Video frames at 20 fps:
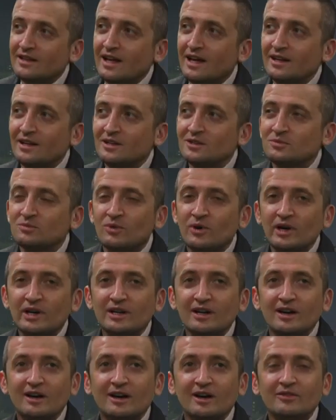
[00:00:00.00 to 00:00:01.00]
that is one
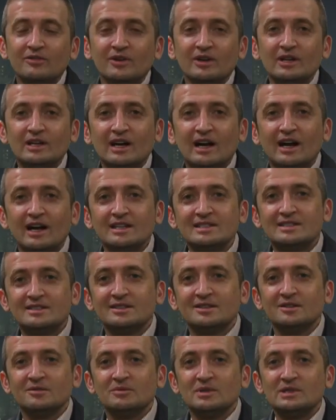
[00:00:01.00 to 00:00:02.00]
of God's
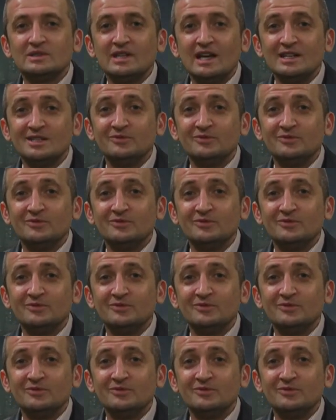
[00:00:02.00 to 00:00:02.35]
mistakes.